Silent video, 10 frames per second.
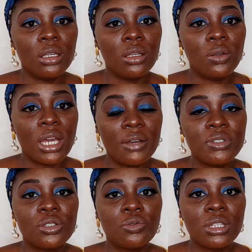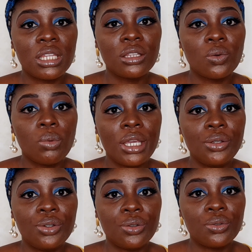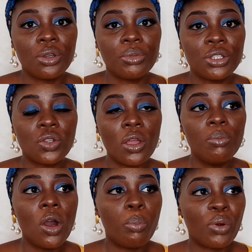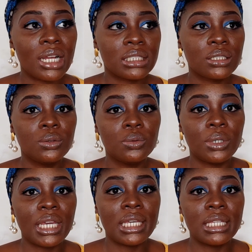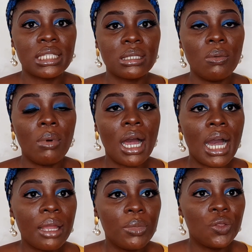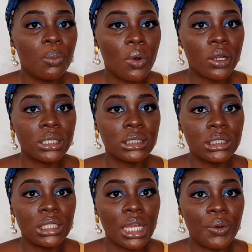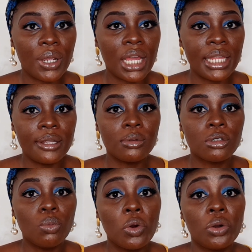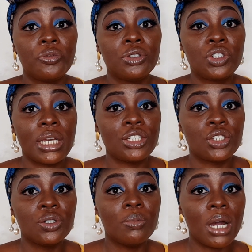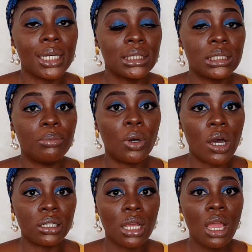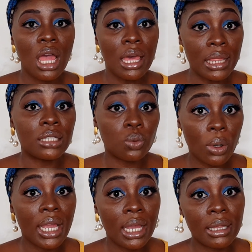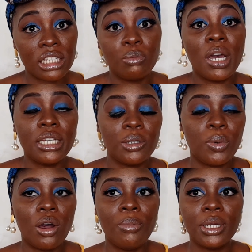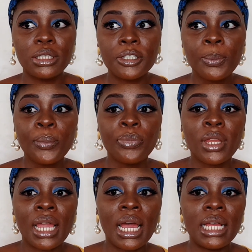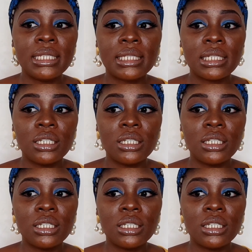you're having to rethink the way you do something. So a more practical way is, I'm in the marketing area, and it's more of the traditional marketing part, and that's my department. And